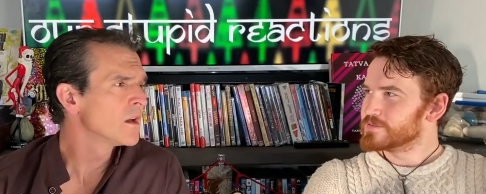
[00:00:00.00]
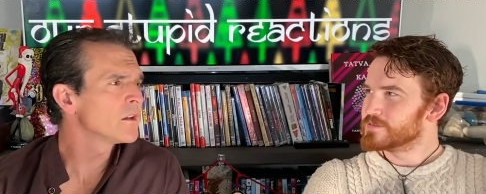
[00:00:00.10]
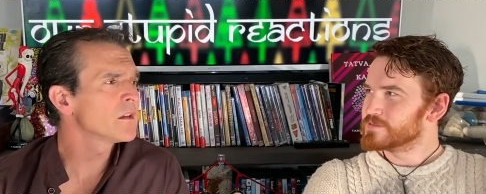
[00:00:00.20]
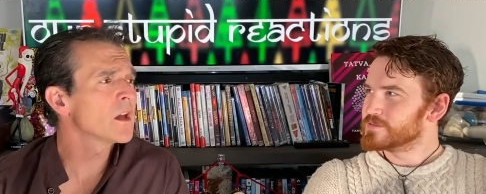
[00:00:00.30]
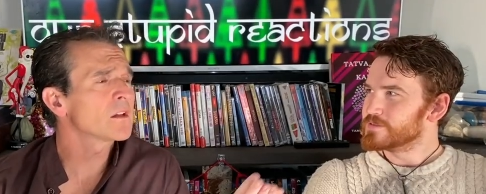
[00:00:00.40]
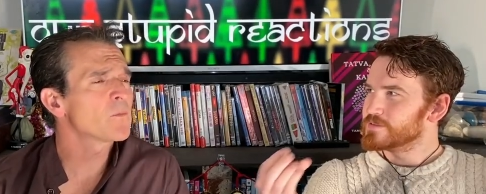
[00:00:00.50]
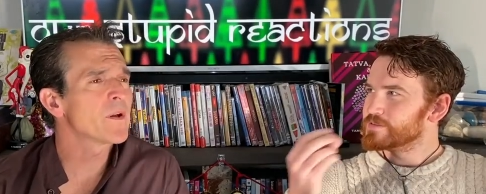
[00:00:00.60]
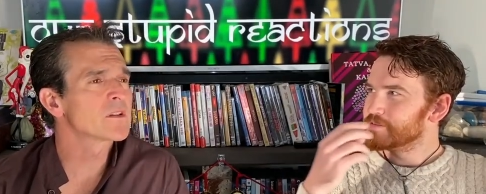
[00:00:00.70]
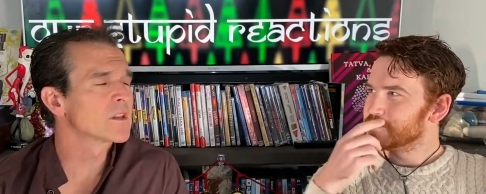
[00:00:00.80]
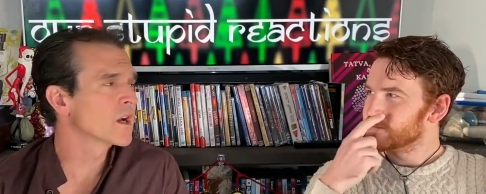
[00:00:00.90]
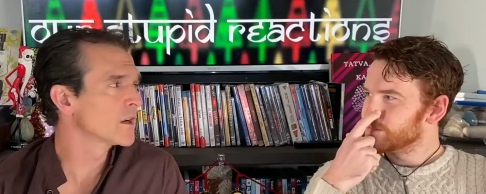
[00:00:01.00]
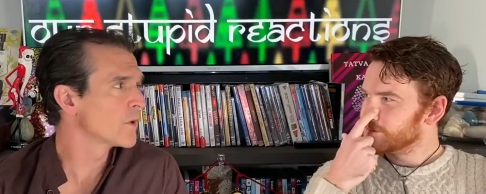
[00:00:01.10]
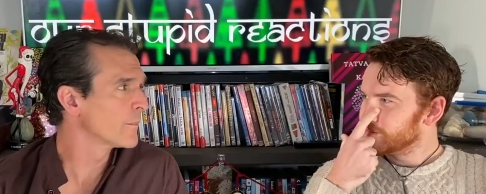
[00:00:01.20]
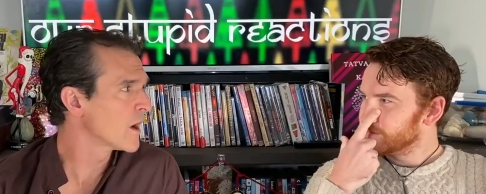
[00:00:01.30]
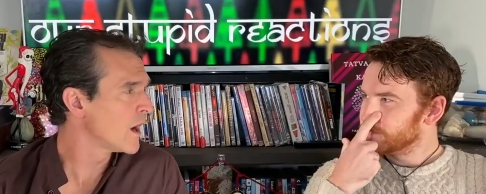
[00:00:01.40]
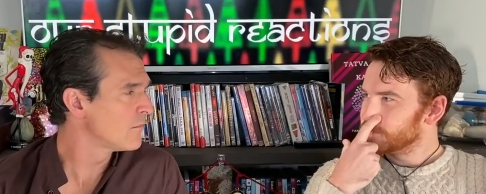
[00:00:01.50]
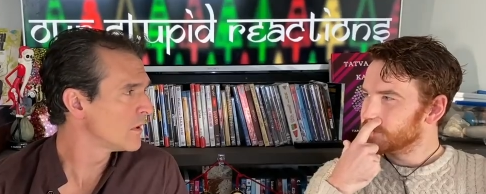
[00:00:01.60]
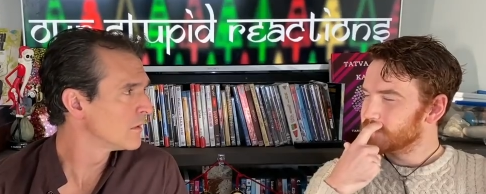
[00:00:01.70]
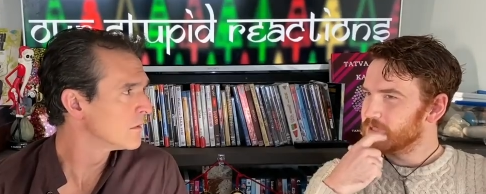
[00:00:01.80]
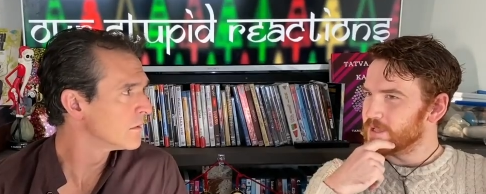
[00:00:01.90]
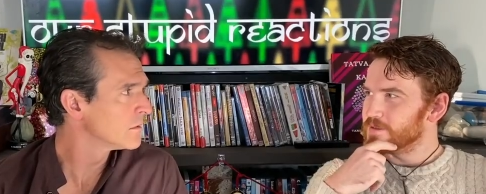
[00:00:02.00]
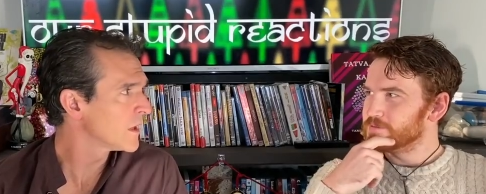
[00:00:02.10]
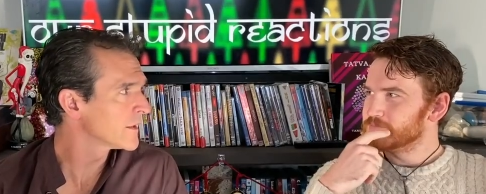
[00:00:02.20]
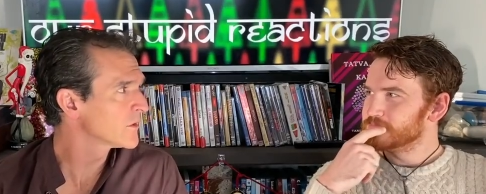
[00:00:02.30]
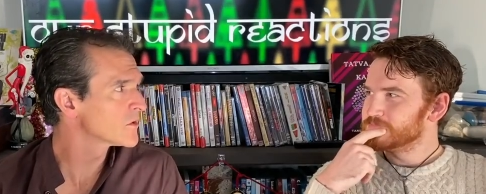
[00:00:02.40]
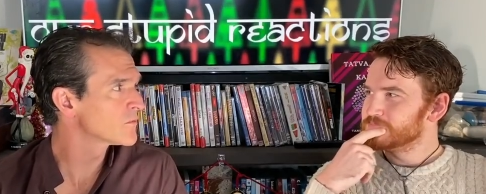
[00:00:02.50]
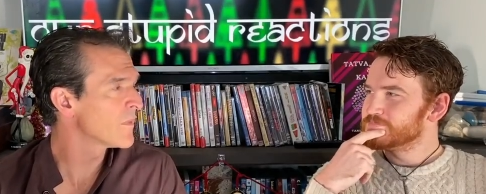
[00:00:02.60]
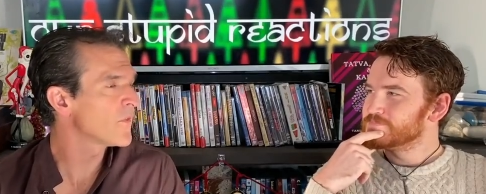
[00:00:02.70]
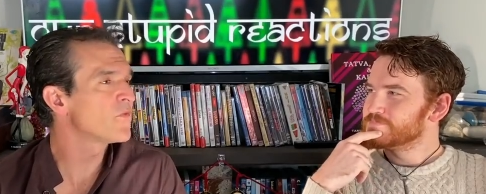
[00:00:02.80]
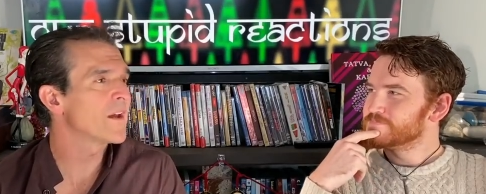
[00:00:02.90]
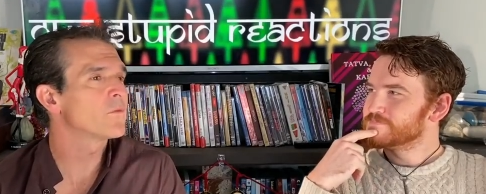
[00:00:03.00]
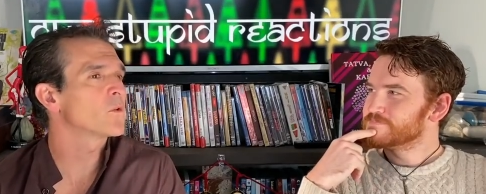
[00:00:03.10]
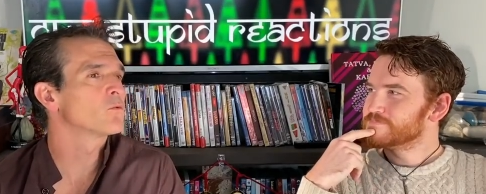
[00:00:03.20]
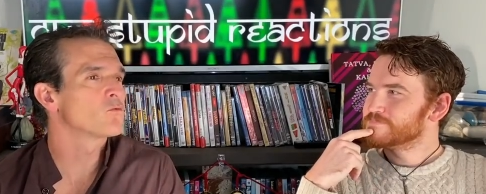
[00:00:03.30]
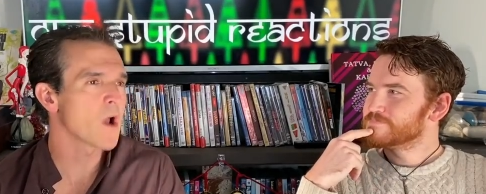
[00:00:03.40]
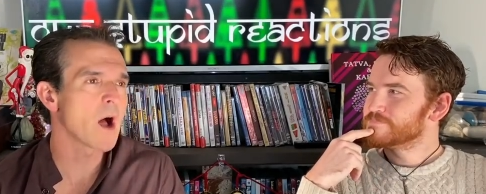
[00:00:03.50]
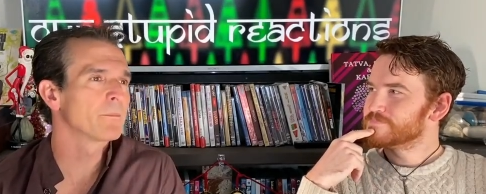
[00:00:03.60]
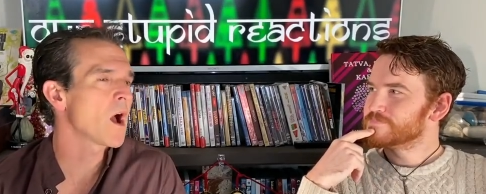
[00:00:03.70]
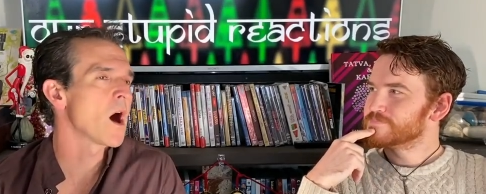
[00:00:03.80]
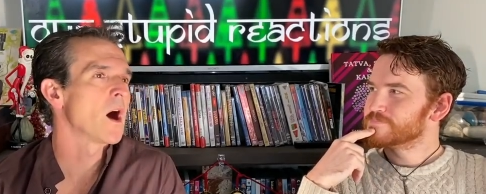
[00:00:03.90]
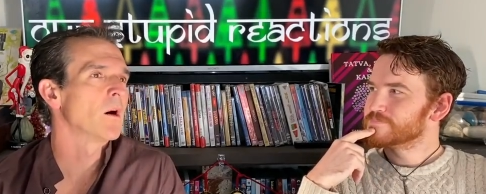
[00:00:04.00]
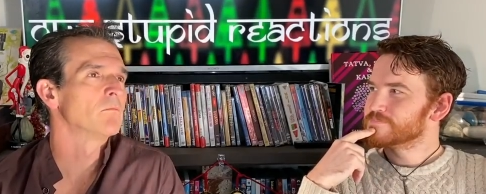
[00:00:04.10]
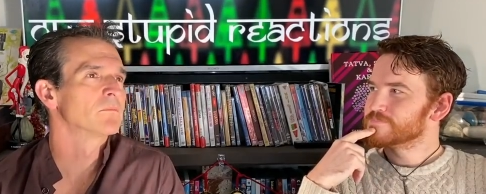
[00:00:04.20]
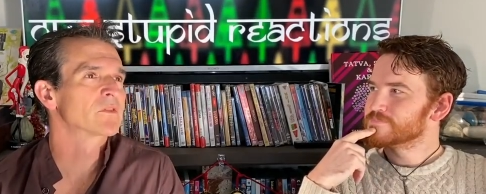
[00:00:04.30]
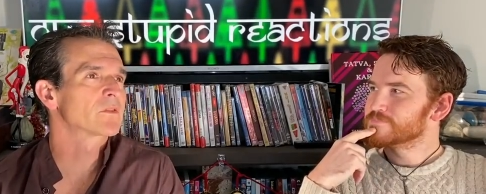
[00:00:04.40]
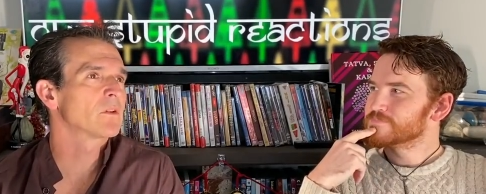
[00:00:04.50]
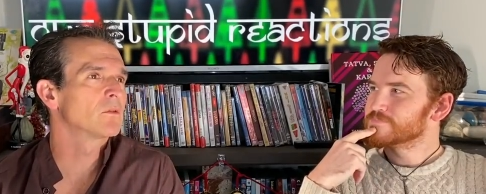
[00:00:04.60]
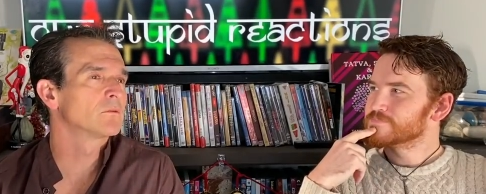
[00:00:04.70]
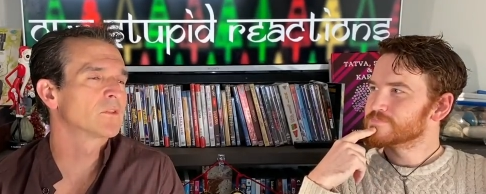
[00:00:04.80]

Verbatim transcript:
Speaker 1: Yeah, it depends on the kind of rom-com. Yeah, like there's my favorite rom-coms.